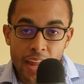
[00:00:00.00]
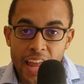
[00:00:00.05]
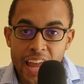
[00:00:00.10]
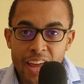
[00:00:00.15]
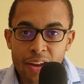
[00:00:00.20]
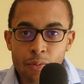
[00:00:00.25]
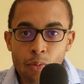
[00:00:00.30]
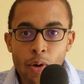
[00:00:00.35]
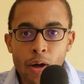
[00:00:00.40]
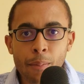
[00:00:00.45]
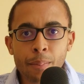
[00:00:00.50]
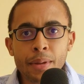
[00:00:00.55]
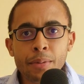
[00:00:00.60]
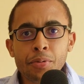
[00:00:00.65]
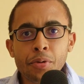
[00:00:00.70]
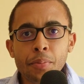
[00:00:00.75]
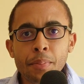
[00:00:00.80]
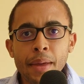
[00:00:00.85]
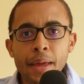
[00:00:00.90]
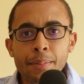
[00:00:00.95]
And while
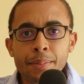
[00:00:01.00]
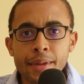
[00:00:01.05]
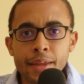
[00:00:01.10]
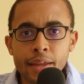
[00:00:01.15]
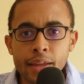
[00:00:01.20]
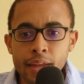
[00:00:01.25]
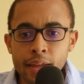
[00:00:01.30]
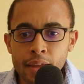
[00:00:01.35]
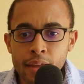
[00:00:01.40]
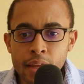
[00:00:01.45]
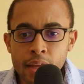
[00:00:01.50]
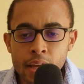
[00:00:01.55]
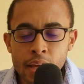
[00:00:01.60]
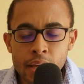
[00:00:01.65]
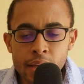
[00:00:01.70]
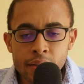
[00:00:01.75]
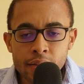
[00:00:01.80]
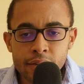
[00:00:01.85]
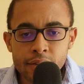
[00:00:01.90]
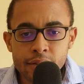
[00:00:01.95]
people may be
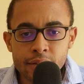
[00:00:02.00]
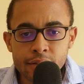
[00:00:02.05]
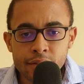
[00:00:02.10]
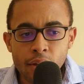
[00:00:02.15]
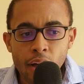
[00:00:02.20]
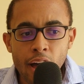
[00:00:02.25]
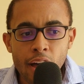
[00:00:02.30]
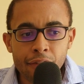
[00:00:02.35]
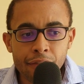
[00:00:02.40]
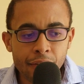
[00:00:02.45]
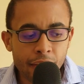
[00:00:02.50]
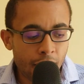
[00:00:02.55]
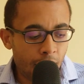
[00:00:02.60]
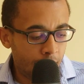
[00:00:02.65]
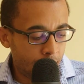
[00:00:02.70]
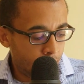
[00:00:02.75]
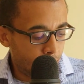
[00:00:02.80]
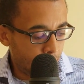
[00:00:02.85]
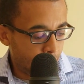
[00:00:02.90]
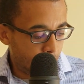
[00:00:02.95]
scoffing
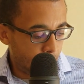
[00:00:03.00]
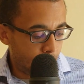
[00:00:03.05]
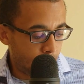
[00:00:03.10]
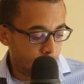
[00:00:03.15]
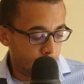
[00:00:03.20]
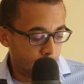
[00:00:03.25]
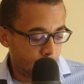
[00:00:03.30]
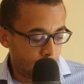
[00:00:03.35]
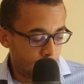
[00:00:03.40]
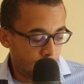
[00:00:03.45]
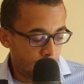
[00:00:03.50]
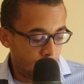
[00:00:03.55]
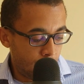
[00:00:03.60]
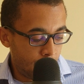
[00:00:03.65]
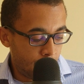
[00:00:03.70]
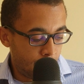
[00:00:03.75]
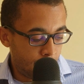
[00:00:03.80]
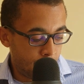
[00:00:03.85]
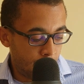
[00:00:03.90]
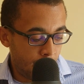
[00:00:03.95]
at this
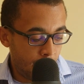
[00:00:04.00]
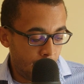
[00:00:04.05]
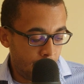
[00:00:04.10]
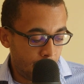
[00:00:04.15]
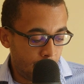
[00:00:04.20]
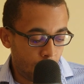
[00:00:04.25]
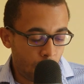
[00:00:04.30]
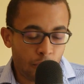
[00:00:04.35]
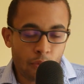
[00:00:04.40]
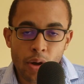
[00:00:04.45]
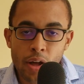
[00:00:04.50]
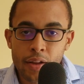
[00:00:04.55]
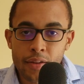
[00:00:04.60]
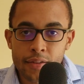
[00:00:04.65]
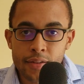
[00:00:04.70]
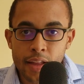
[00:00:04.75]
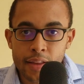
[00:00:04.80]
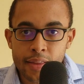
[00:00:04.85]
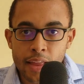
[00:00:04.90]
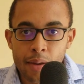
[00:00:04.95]
and saying, oh, well,
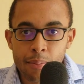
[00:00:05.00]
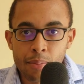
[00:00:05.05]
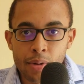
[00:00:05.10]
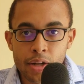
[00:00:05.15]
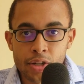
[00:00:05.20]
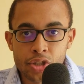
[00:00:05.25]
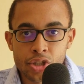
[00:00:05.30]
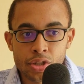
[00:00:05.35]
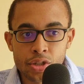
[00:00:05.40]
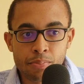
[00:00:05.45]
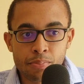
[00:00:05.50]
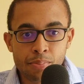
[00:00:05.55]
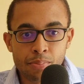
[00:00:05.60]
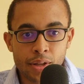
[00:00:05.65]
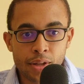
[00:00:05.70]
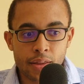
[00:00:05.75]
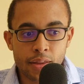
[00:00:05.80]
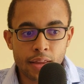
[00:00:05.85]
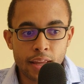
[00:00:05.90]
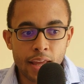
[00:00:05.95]
it's not that much,
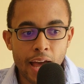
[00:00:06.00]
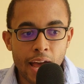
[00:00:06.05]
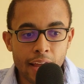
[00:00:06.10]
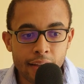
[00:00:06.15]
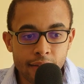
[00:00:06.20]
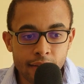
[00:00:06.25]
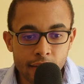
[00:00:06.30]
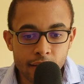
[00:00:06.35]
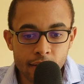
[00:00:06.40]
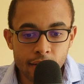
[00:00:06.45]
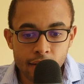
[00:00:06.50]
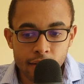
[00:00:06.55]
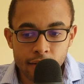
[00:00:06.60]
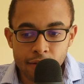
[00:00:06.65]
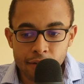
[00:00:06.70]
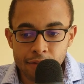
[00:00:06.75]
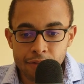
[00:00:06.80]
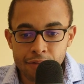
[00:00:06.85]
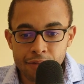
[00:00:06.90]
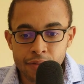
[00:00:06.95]
but the idea
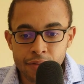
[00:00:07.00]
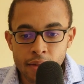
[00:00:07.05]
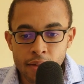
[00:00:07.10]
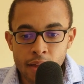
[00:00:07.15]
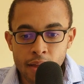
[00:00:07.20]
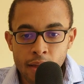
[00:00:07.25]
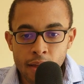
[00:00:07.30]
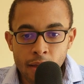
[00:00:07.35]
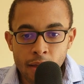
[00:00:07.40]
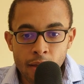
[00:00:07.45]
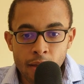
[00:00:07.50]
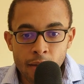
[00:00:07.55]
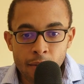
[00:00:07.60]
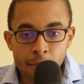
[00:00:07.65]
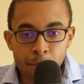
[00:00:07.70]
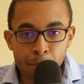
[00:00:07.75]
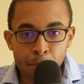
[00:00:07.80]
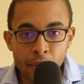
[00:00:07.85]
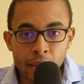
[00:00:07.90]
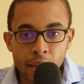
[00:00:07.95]
of
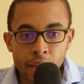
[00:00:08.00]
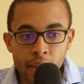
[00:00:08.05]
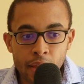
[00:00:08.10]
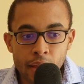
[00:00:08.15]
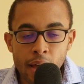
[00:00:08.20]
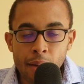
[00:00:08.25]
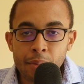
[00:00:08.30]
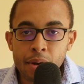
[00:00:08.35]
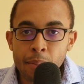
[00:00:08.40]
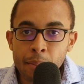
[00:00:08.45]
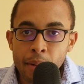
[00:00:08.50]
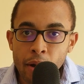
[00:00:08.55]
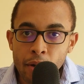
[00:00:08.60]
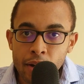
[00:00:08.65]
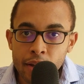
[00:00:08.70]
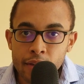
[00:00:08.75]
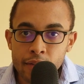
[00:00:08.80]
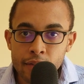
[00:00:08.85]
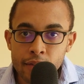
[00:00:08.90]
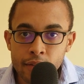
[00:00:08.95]
me, I'm an
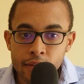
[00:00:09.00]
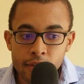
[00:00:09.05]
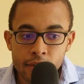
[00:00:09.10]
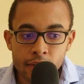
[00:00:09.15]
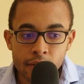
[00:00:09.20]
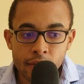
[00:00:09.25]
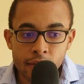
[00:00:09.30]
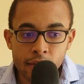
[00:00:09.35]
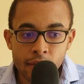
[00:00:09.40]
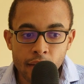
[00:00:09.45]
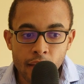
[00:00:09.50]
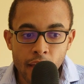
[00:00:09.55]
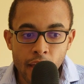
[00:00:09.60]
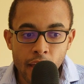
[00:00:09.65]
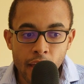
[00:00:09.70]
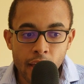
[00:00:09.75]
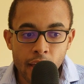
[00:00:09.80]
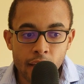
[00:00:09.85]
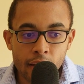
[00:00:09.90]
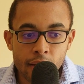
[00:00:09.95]
American citizen,
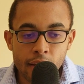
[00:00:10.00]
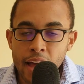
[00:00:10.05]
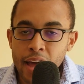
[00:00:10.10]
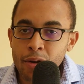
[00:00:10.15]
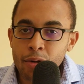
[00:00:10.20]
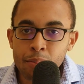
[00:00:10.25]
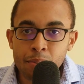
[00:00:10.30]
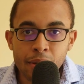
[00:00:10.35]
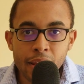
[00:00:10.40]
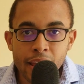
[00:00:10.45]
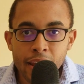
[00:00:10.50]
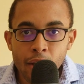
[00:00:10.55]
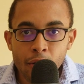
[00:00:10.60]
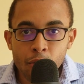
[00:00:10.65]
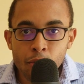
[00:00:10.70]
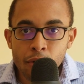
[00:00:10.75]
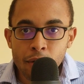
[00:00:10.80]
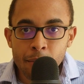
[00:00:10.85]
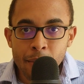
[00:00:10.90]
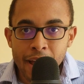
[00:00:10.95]
and I don't plan on
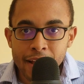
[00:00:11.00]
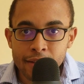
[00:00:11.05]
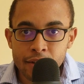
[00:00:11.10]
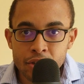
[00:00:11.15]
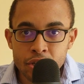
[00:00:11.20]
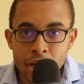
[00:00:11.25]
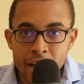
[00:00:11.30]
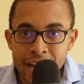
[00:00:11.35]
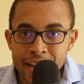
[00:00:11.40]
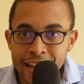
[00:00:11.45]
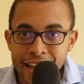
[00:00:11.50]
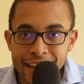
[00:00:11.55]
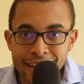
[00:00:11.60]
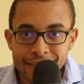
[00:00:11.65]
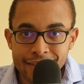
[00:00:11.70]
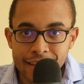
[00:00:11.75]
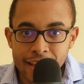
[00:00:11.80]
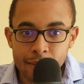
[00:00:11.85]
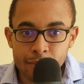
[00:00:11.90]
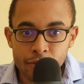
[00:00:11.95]
going back to China
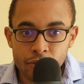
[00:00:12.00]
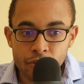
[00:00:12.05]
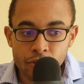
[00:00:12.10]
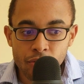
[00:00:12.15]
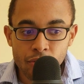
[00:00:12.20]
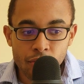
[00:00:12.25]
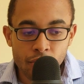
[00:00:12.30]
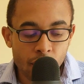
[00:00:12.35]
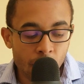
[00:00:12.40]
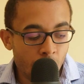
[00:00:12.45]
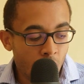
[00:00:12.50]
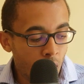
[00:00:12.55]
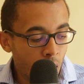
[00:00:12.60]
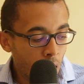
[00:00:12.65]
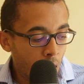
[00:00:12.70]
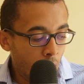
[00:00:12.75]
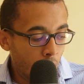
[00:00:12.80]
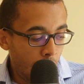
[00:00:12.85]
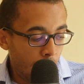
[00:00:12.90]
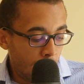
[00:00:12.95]
anytime soon,
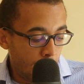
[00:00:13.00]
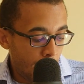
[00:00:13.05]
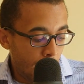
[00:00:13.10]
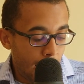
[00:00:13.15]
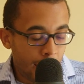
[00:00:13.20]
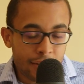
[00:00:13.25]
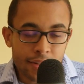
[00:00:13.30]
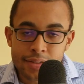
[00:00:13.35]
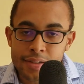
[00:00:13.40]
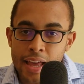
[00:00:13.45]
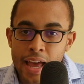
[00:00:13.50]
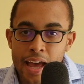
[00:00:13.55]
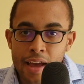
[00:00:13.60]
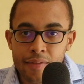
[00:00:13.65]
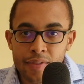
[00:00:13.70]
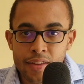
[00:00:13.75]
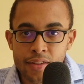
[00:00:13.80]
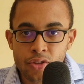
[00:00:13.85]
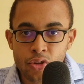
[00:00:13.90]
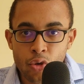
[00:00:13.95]
and I just
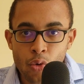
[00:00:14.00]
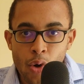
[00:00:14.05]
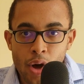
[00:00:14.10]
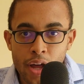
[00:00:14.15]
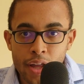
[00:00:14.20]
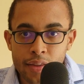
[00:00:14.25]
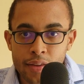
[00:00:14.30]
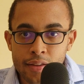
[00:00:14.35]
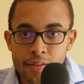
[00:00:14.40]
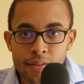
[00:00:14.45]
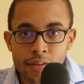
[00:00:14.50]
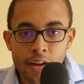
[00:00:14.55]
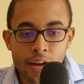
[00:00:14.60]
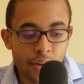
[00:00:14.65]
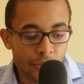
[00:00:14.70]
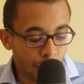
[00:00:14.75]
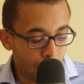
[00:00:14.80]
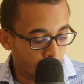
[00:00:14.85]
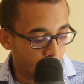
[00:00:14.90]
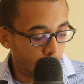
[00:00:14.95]
have this yuan, this
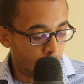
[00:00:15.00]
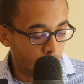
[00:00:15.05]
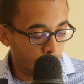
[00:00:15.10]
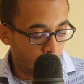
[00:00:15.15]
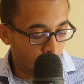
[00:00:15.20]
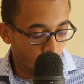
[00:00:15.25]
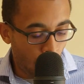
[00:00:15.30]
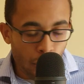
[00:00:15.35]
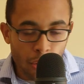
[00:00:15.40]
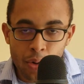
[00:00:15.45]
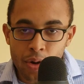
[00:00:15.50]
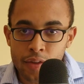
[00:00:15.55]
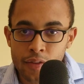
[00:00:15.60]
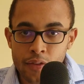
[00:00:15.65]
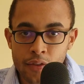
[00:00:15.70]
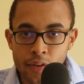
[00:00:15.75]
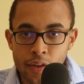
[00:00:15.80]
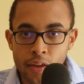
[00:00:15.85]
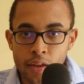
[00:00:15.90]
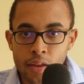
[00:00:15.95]
other
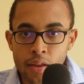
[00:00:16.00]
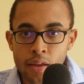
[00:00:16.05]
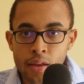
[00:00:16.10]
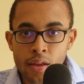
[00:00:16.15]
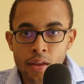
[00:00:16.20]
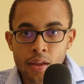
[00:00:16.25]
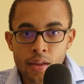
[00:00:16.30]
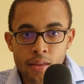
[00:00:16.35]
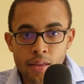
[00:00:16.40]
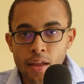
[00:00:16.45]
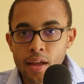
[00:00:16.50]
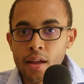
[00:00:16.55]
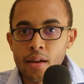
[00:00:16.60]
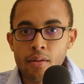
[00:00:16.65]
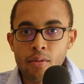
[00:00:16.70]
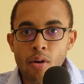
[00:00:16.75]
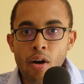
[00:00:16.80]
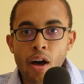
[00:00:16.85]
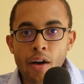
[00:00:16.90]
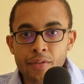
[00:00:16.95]
currency
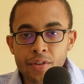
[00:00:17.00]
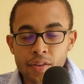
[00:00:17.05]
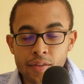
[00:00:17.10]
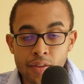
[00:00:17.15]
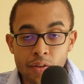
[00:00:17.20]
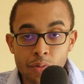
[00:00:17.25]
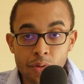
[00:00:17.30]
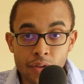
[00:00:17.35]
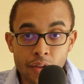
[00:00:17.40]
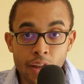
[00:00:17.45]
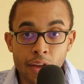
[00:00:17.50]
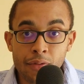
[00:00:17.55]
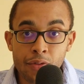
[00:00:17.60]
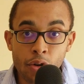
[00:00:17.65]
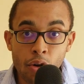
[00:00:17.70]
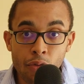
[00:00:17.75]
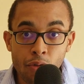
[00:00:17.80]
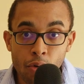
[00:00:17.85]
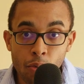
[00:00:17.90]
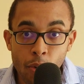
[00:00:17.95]
that obviously was
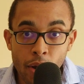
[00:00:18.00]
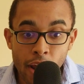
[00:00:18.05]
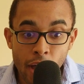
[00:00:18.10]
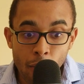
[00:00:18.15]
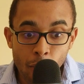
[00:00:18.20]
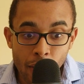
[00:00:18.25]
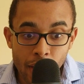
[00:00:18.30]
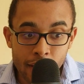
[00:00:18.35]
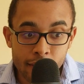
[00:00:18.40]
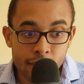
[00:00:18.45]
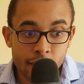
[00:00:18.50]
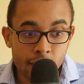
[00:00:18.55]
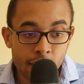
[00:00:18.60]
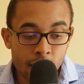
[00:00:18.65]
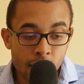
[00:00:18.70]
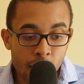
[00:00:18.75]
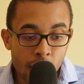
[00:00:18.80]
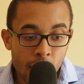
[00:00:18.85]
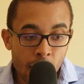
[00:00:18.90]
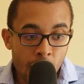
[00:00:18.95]
left over when I went,
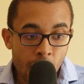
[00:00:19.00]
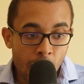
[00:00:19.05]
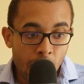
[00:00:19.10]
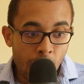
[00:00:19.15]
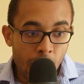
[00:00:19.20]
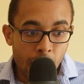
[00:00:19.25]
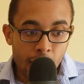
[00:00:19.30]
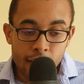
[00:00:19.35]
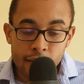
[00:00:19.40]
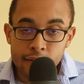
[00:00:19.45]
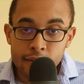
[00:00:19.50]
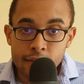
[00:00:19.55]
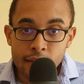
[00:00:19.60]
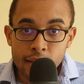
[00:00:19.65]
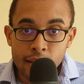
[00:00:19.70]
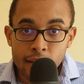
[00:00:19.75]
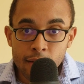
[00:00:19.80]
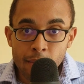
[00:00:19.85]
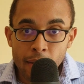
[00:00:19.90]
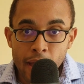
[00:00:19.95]
and it's
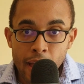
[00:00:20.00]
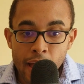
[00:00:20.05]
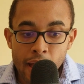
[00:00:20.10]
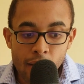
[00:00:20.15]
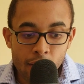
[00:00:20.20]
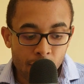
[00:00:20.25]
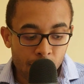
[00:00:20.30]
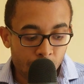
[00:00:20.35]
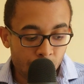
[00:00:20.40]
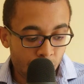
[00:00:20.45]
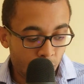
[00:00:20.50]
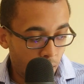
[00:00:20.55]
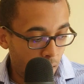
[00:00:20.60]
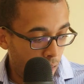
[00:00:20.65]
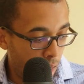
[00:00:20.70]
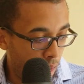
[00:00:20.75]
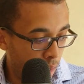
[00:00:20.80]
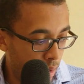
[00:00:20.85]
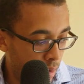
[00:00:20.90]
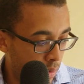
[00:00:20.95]
sitting in my house,
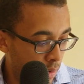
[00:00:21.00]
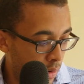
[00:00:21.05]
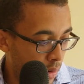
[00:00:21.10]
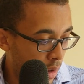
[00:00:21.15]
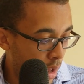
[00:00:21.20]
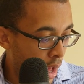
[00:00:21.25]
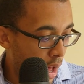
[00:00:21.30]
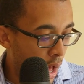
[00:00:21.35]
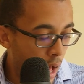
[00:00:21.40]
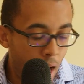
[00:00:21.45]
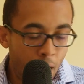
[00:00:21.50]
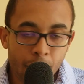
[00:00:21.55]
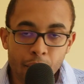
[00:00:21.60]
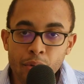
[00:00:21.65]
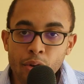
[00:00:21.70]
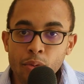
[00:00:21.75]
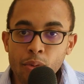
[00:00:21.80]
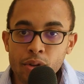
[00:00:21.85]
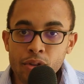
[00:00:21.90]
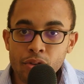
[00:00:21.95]
and I
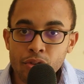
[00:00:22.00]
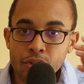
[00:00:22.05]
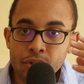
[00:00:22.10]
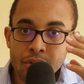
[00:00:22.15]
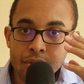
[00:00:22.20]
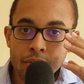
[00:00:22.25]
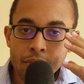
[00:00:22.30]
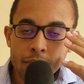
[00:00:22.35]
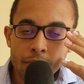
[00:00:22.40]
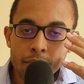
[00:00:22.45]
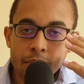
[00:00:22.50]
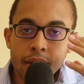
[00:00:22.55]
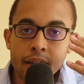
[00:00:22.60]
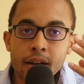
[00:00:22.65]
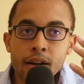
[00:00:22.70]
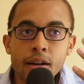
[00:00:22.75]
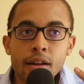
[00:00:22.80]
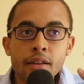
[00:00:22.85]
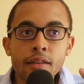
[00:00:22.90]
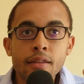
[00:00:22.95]
don't know what to do,
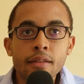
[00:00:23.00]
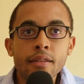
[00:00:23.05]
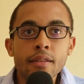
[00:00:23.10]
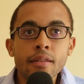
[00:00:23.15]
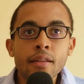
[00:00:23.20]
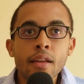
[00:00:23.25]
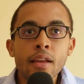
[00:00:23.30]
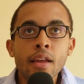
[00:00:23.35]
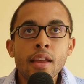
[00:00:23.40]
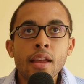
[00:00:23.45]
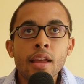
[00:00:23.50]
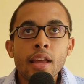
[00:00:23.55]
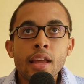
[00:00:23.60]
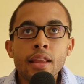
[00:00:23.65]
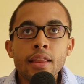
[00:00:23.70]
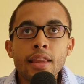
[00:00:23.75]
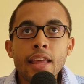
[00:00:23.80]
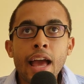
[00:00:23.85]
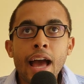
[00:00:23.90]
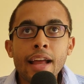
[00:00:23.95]
because
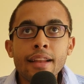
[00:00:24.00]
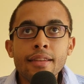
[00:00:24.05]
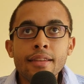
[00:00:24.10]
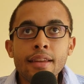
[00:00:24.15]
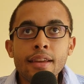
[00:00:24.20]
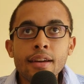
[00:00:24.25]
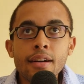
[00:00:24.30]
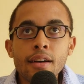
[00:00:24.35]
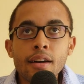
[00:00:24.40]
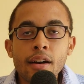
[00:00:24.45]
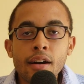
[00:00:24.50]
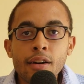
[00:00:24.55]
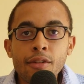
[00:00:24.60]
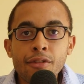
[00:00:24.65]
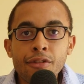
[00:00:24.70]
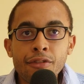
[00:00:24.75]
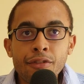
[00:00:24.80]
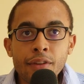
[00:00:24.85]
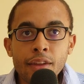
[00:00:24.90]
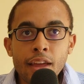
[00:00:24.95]
the idea of
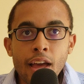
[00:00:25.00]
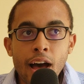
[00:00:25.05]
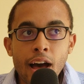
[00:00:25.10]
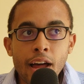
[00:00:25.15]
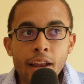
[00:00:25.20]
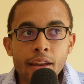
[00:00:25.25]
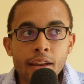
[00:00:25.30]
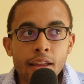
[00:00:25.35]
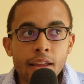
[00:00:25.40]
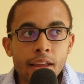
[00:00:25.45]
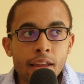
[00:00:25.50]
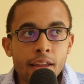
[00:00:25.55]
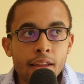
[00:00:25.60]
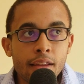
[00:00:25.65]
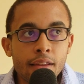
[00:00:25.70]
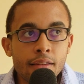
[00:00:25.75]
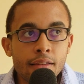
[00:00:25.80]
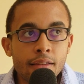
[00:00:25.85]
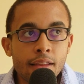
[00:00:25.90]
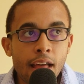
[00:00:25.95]
fiat
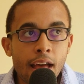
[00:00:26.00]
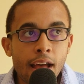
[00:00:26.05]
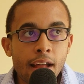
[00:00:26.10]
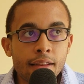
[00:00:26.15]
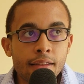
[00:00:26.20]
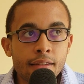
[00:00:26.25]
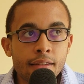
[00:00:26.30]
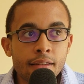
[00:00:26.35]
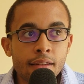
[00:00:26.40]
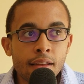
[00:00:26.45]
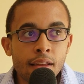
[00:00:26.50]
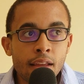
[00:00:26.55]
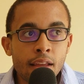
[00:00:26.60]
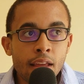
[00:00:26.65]
is that